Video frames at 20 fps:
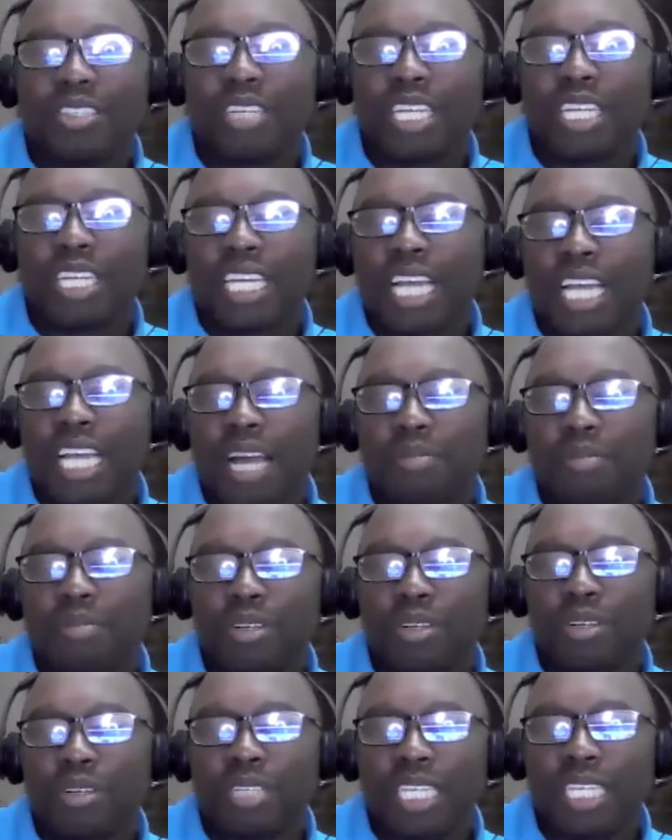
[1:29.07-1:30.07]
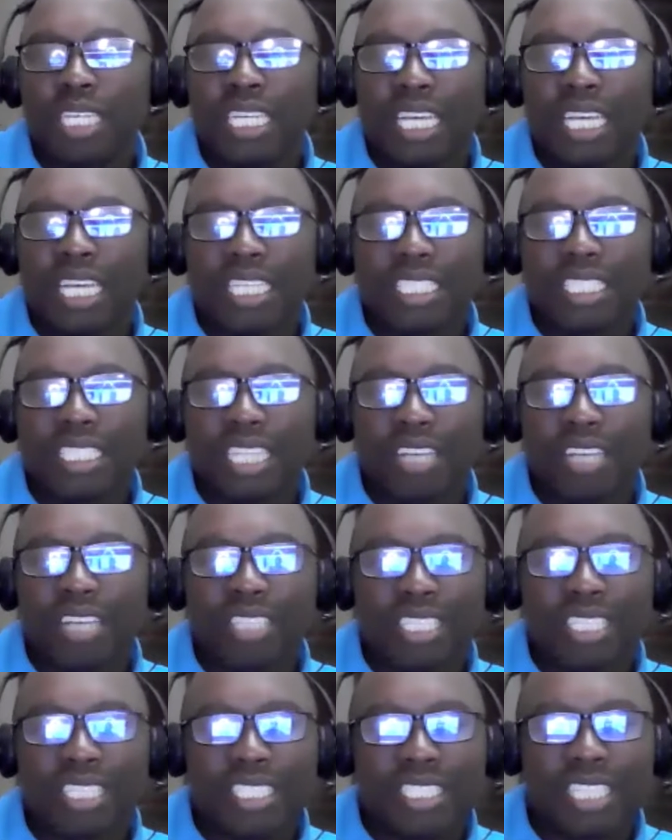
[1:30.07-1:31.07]
Erica Amondi has now
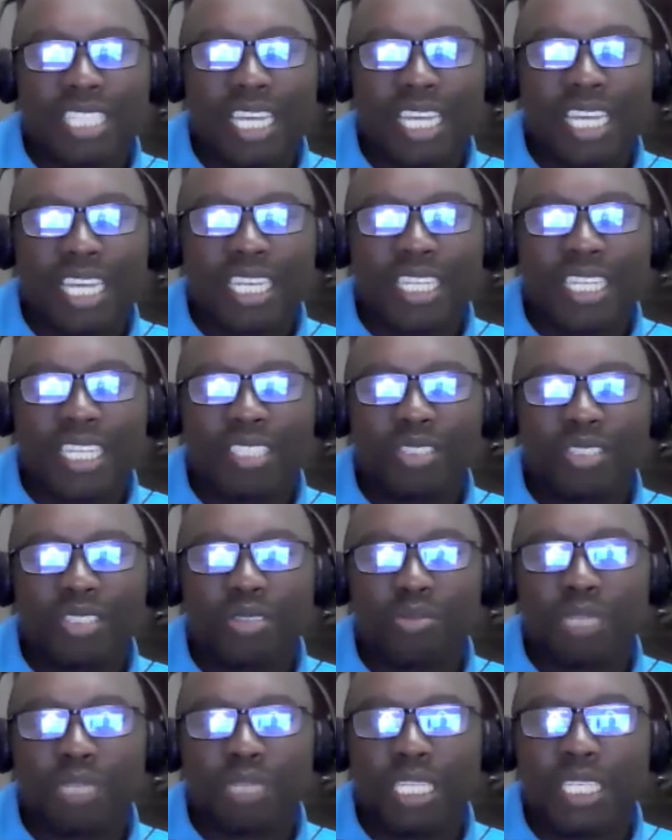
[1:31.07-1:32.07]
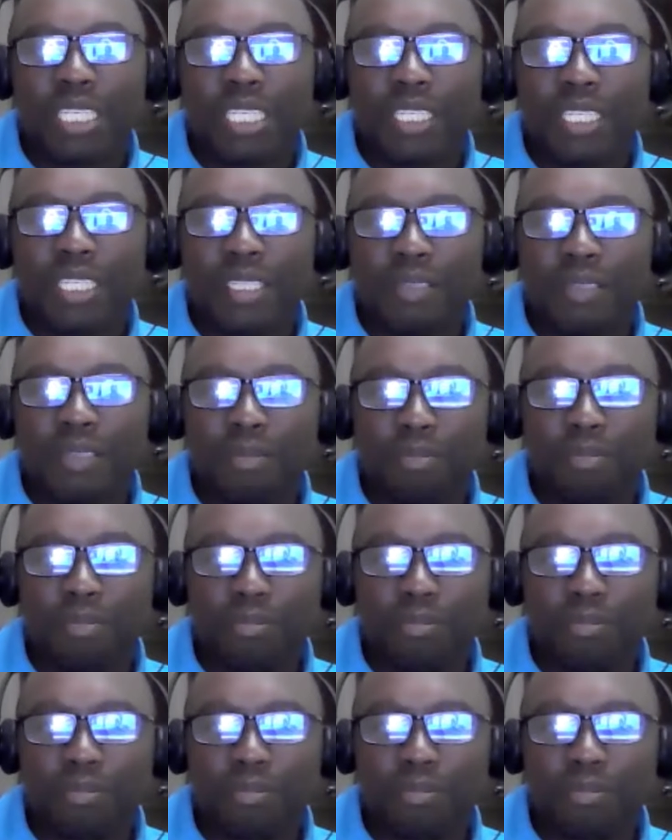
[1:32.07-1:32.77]
just decided to be,